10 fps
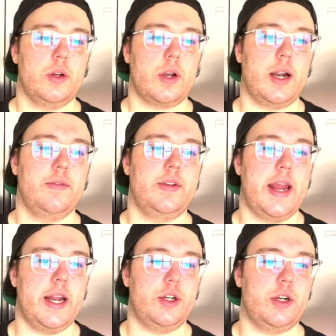kind of
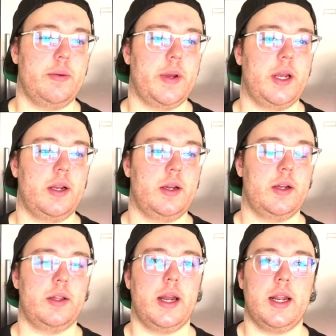daydreaming
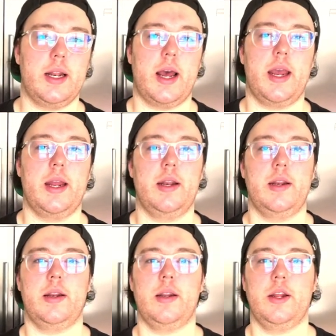late at night,
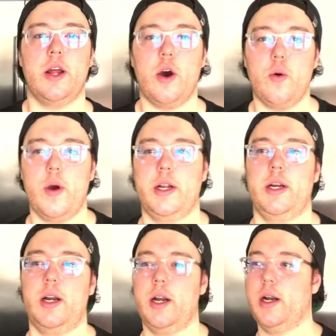you know, when
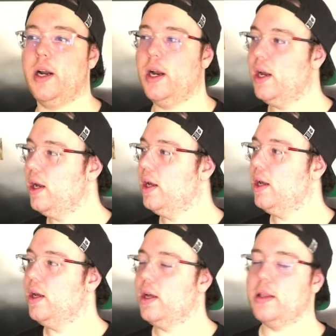you're
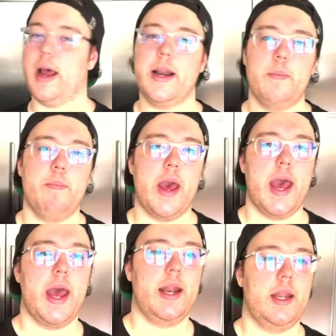lying in
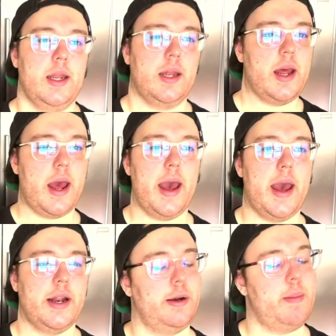bed
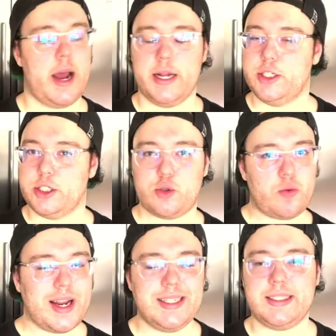and your mind's just
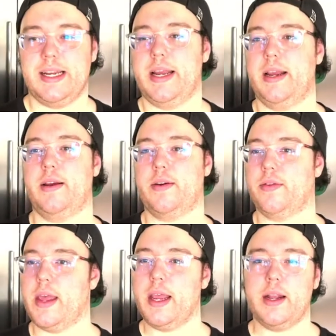racing,
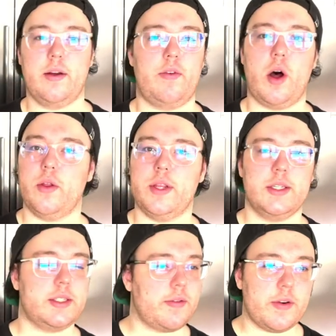thinking of all
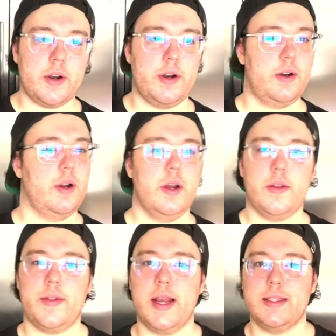these different
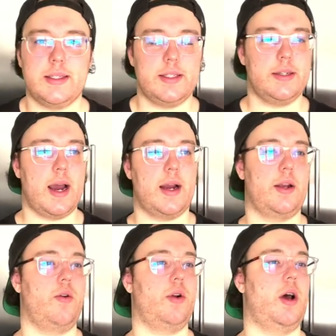things that you got
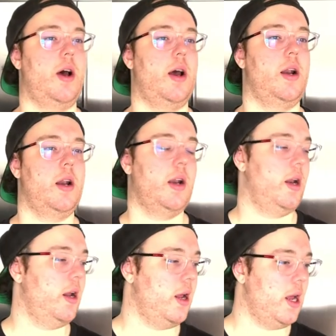going on.
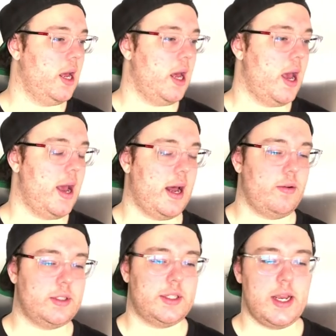And I
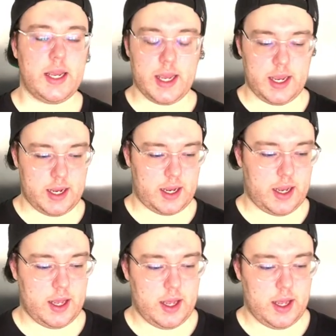was thinking,